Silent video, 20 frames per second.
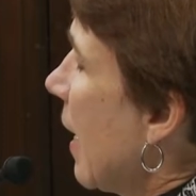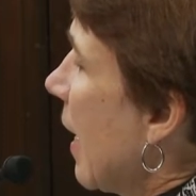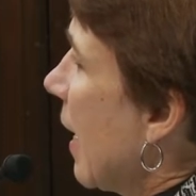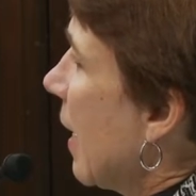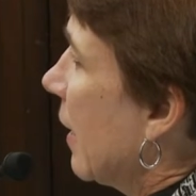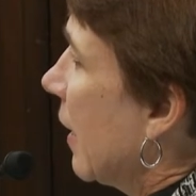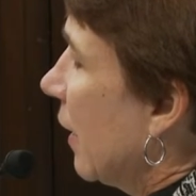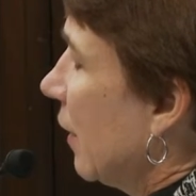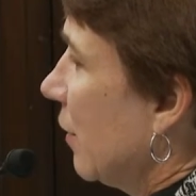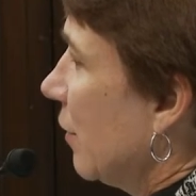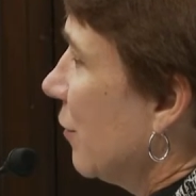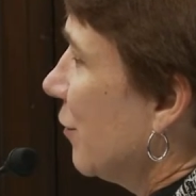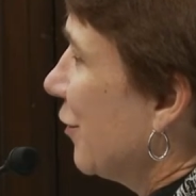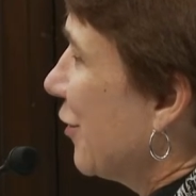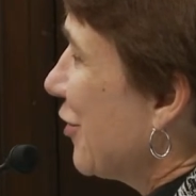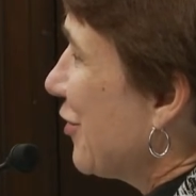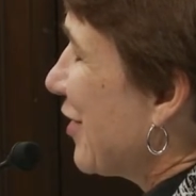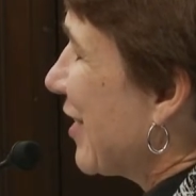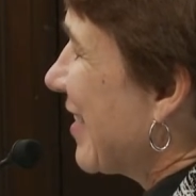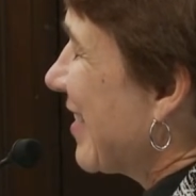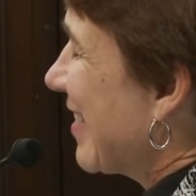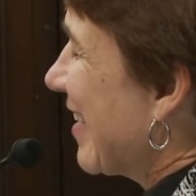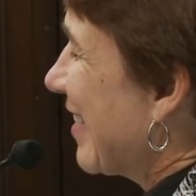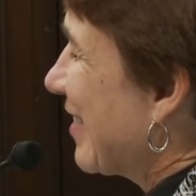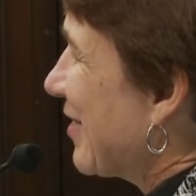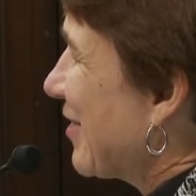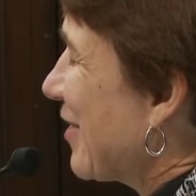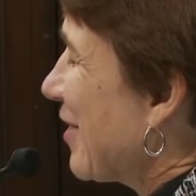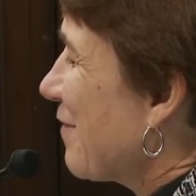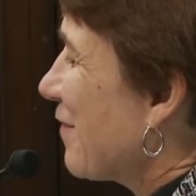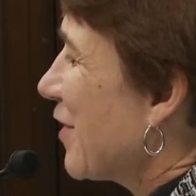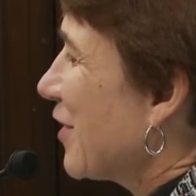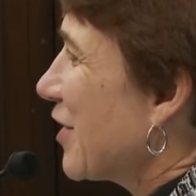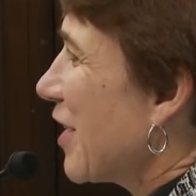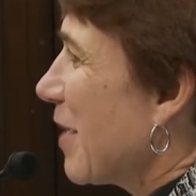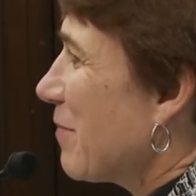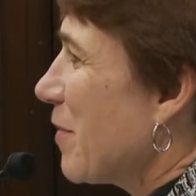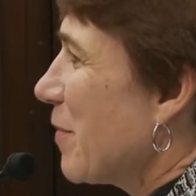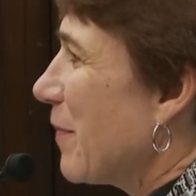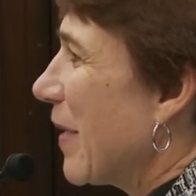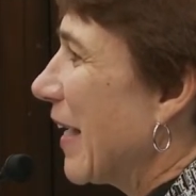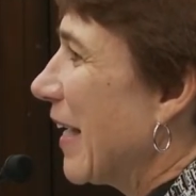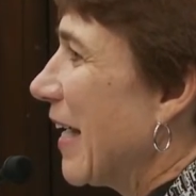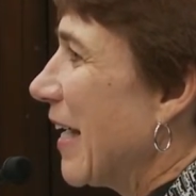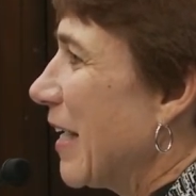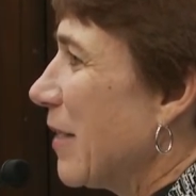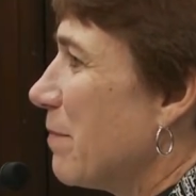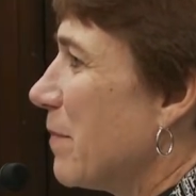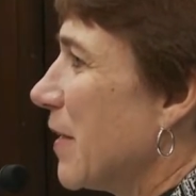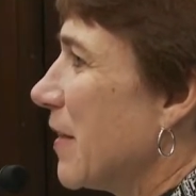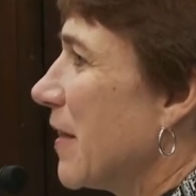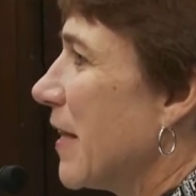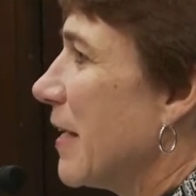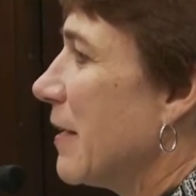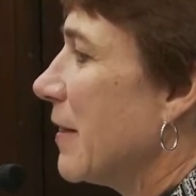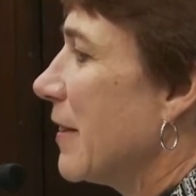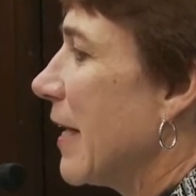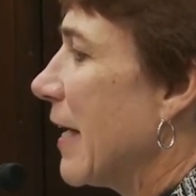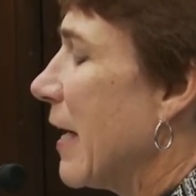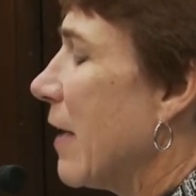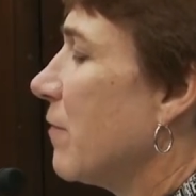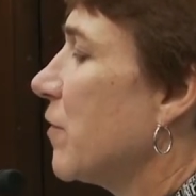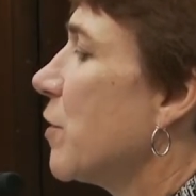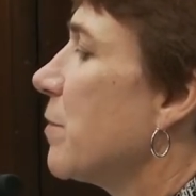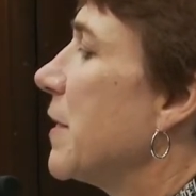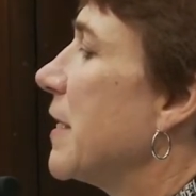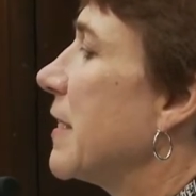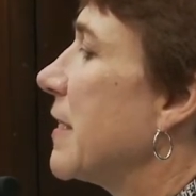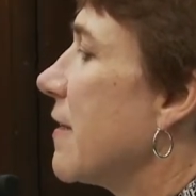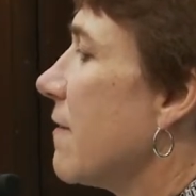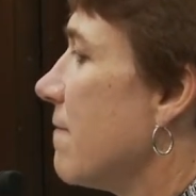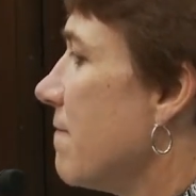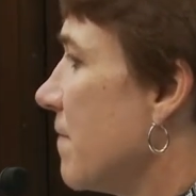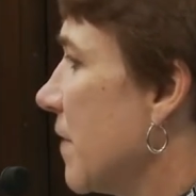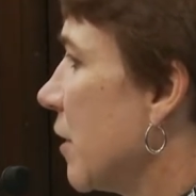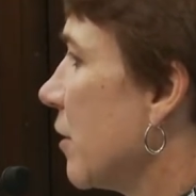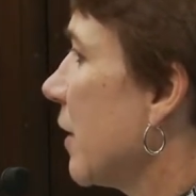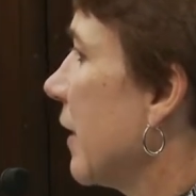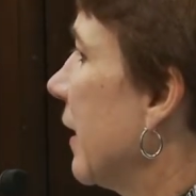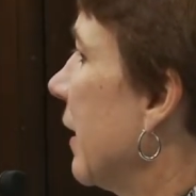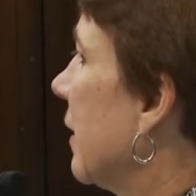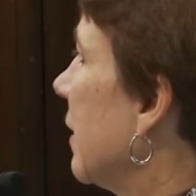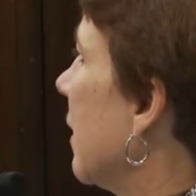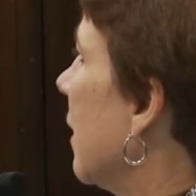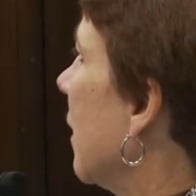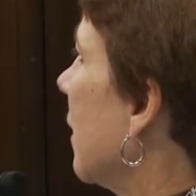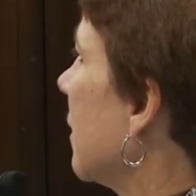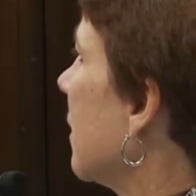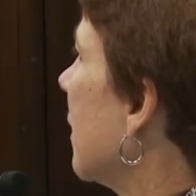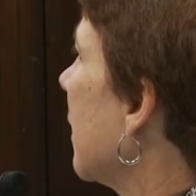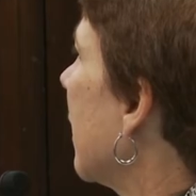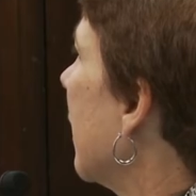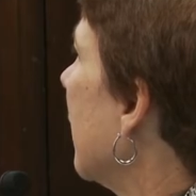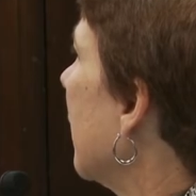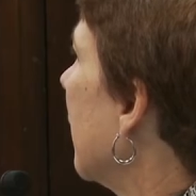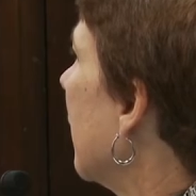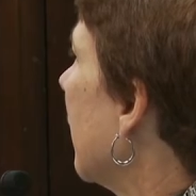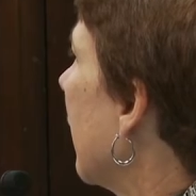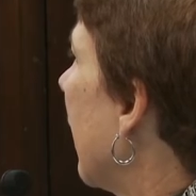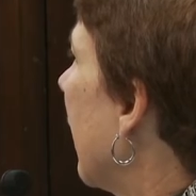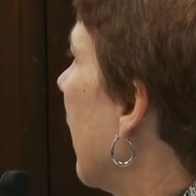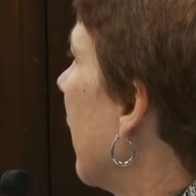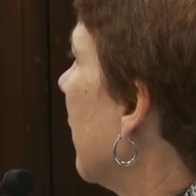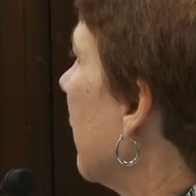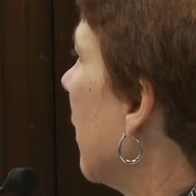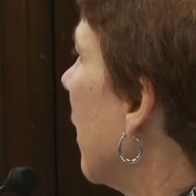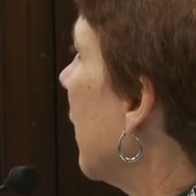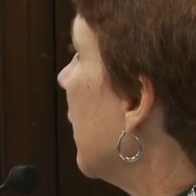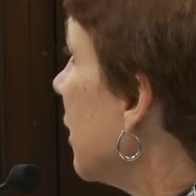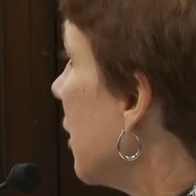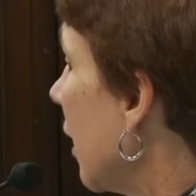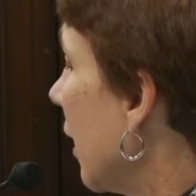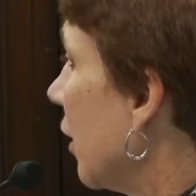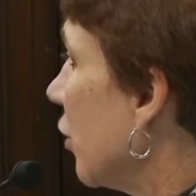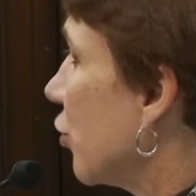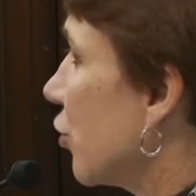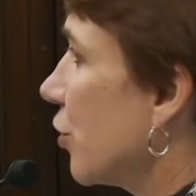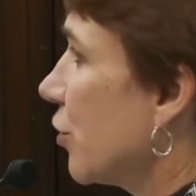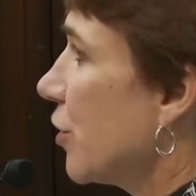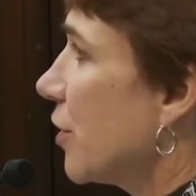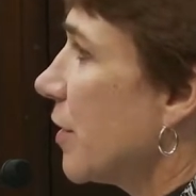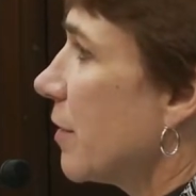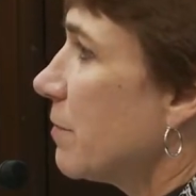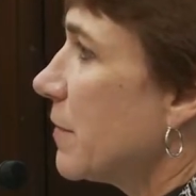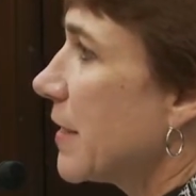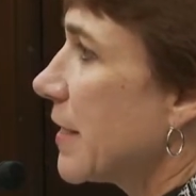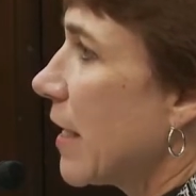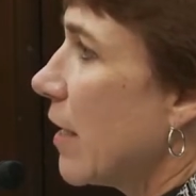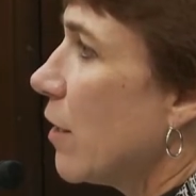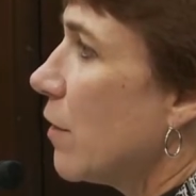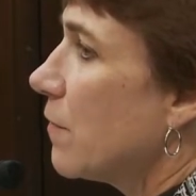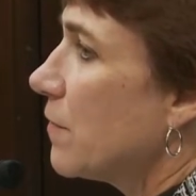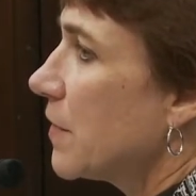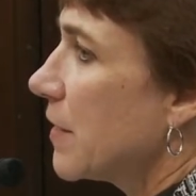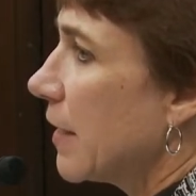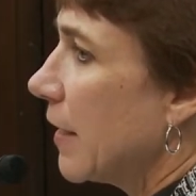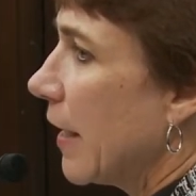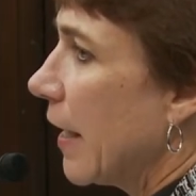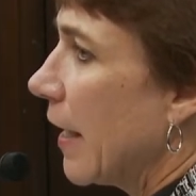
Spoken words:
and I don't know the standard off the top of my head, but they have to be severely intoxicated and a danger to themselves.